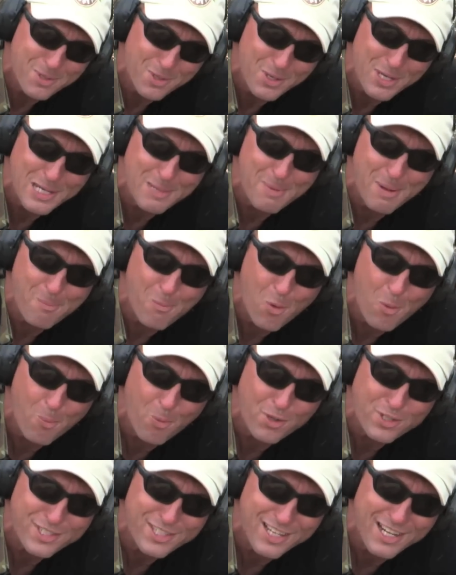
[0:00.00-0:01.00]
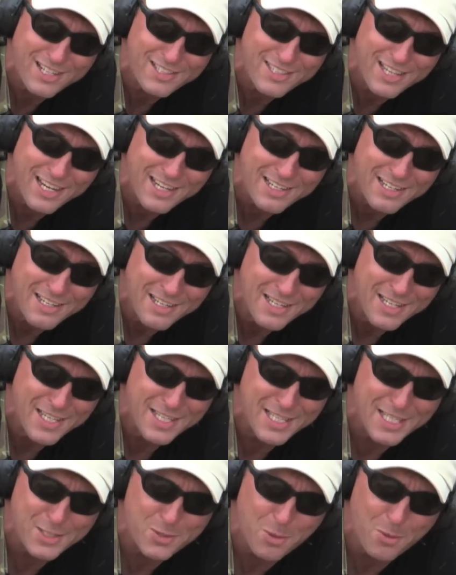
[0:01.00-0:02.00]
created by more points of contact.
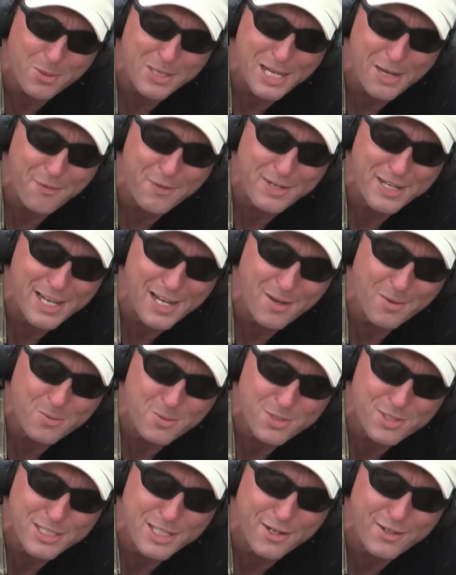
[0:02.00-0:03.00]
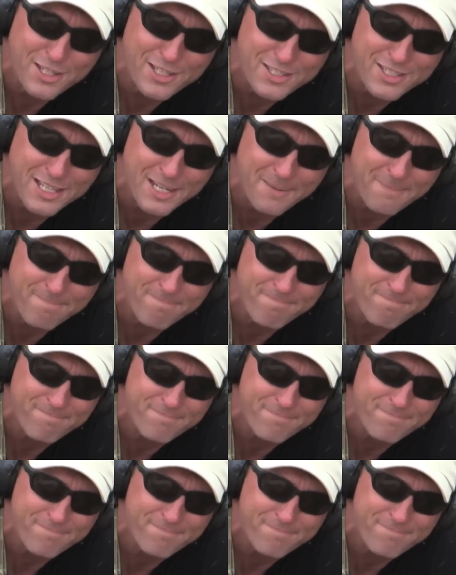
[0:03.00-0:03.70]
That's what we got for now. We'll see y'all next time.